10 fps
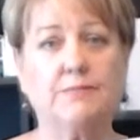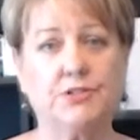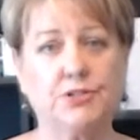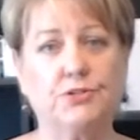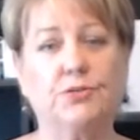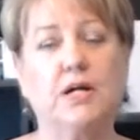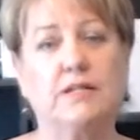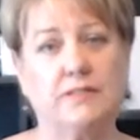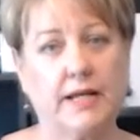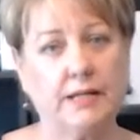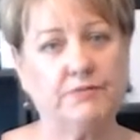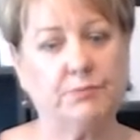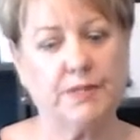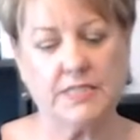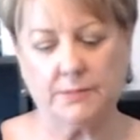to sign up for
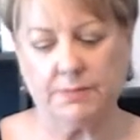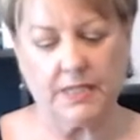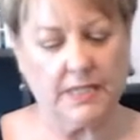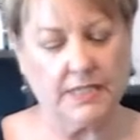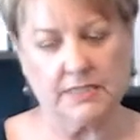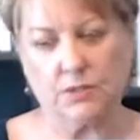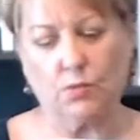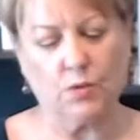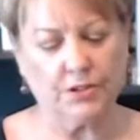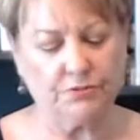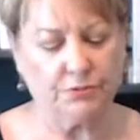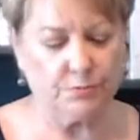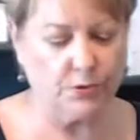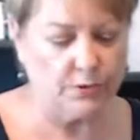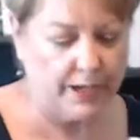PCP. It's a wonderful
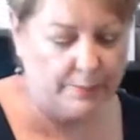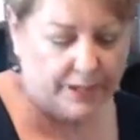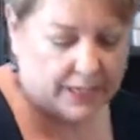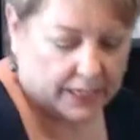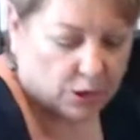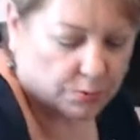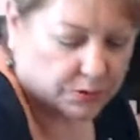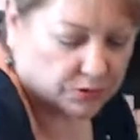program, and I hope you'll